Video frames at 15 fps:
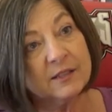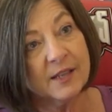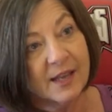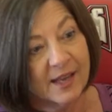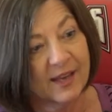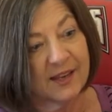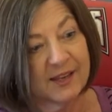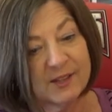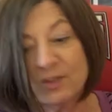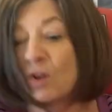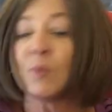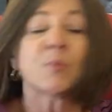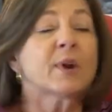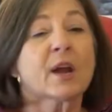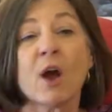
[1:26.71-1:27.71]
he's going
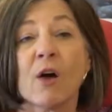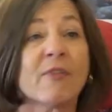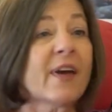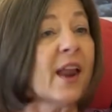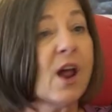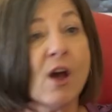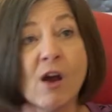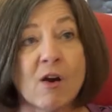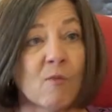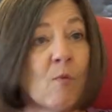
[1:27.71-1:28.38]
to bring all that home.